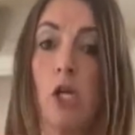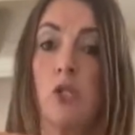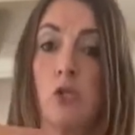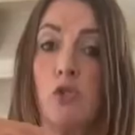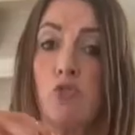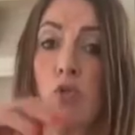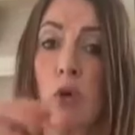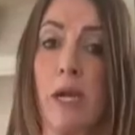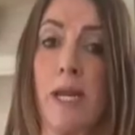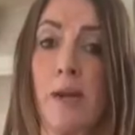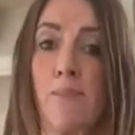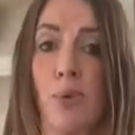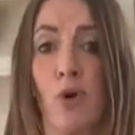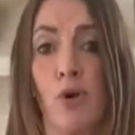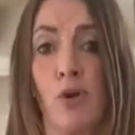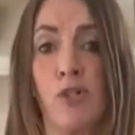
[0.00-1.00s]
So it's really
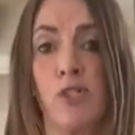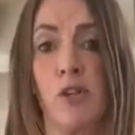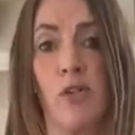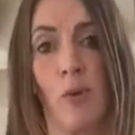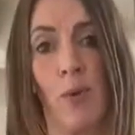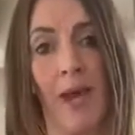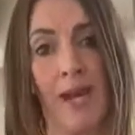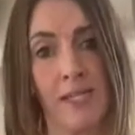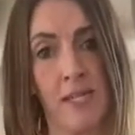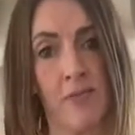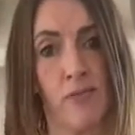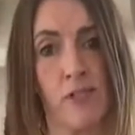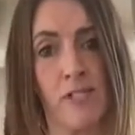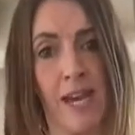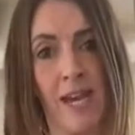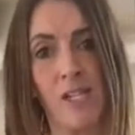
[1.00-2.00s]
important that we add
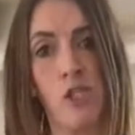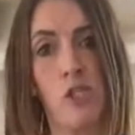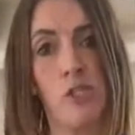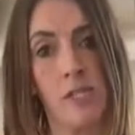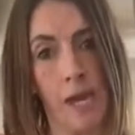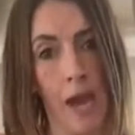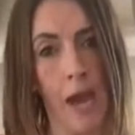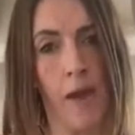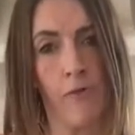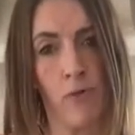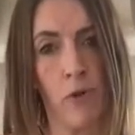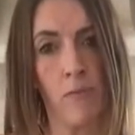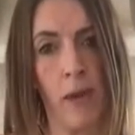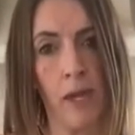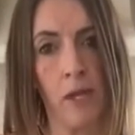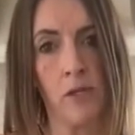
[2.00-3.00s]
different textures to
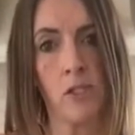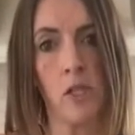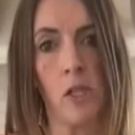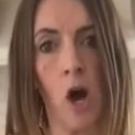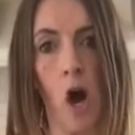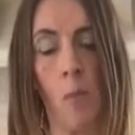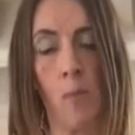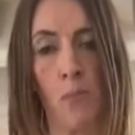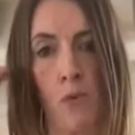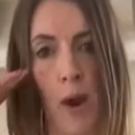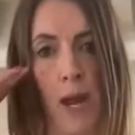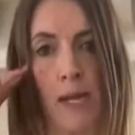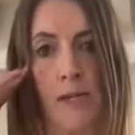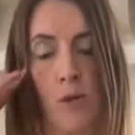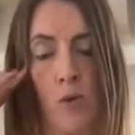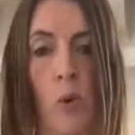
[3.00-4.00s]
every meal so that our
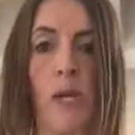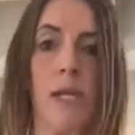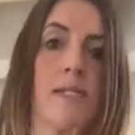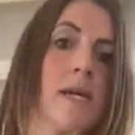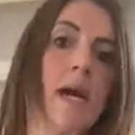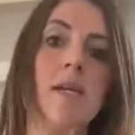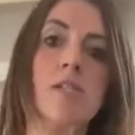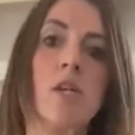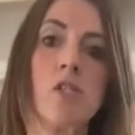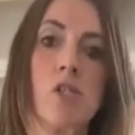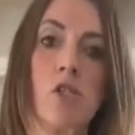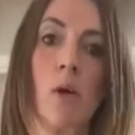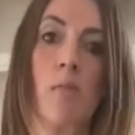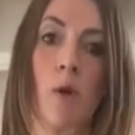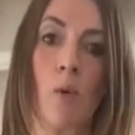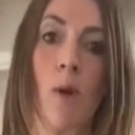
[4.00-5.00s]
brain quickly tells our
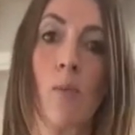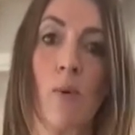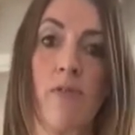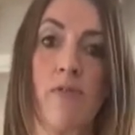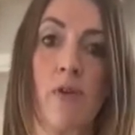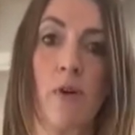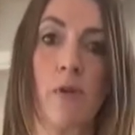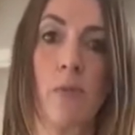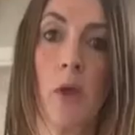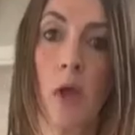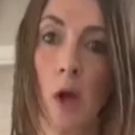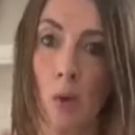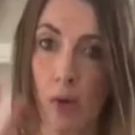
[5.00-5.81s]
stomach when we're full.